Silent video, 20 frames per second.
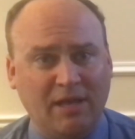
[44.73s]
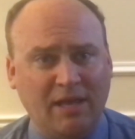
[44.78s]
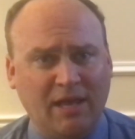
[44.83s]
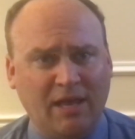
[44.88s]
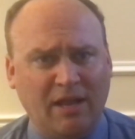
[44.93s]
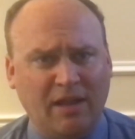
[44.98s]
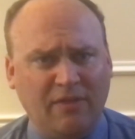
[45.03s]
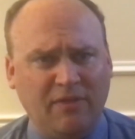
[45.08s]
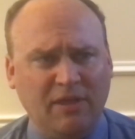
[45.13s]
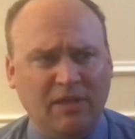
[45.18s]

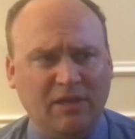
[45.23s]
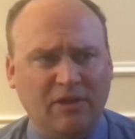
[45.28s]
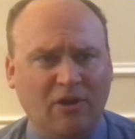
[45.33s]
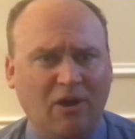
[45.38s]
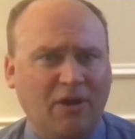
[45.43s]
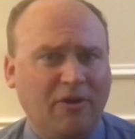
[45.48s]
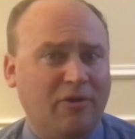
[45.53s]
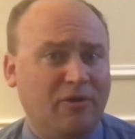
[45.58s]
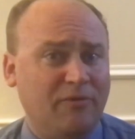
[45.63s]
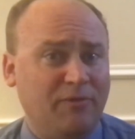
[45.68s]
And I think in
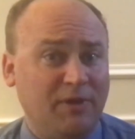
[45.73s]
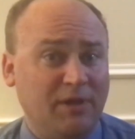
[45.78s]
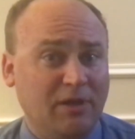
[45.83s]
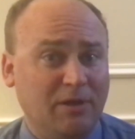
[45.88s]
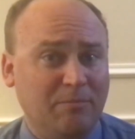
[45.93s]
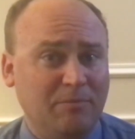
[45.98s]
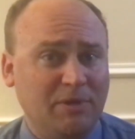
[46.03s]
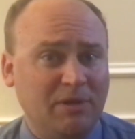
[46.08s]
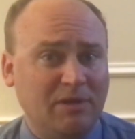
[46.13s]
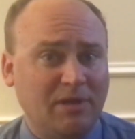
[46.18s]
honor of
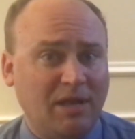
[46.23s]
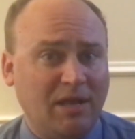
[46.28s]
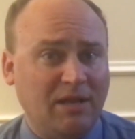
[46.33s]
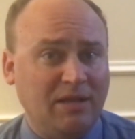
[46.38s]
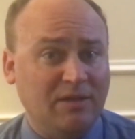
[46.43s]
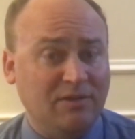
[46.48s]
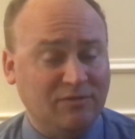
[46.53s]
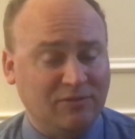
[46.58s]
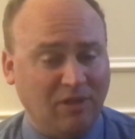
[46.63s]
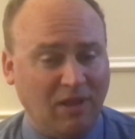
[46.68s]
him and
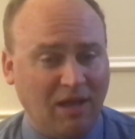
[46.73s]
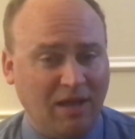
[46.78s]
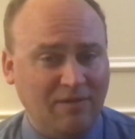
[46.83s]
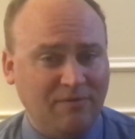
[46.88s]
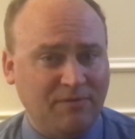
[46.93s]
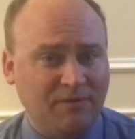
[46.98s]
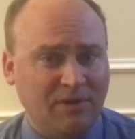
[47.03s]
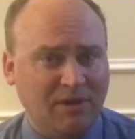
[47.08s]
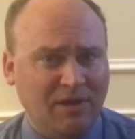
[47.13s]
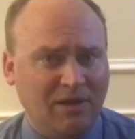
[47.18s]
his
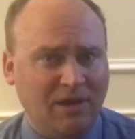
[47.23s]
life,